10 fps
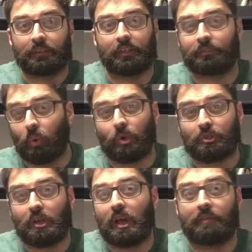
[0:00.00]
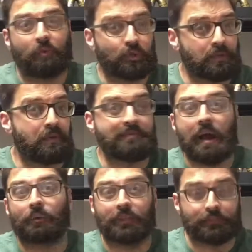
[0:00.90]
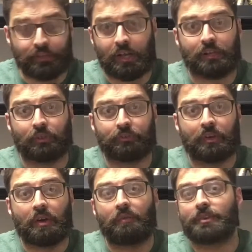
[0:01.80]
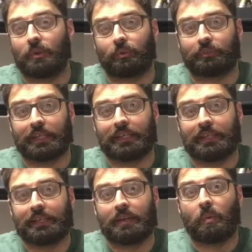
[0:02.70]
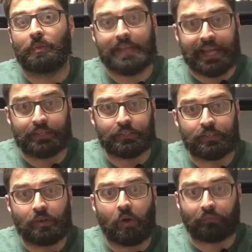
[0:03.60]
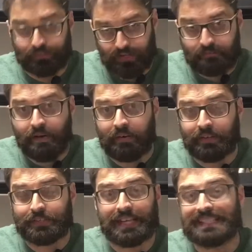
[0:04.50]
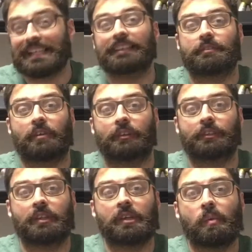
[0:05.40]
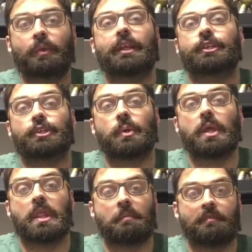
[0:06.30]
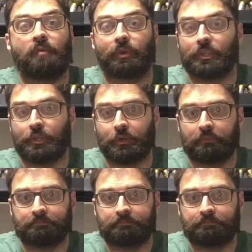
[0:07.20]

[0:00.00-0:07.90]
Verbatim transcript: The talks unfortunately went round in circles, resulting with the end of the Submariners extended run with issue number 42.